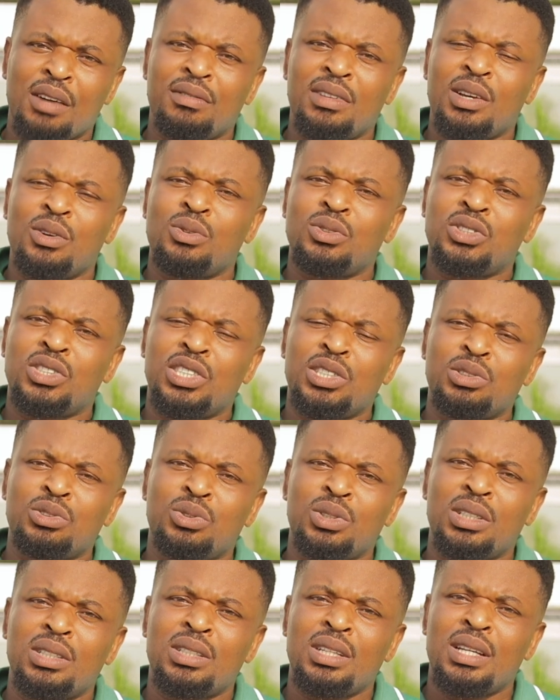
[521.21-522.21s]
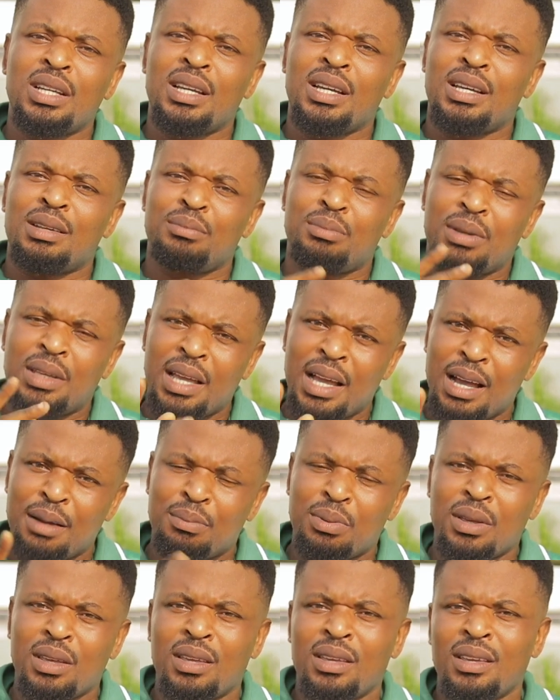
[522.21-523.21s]
their own children and be
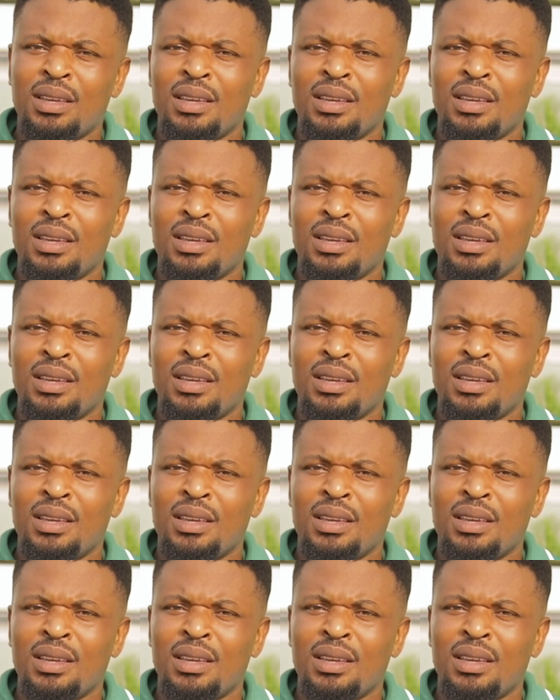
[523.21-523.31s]
happy,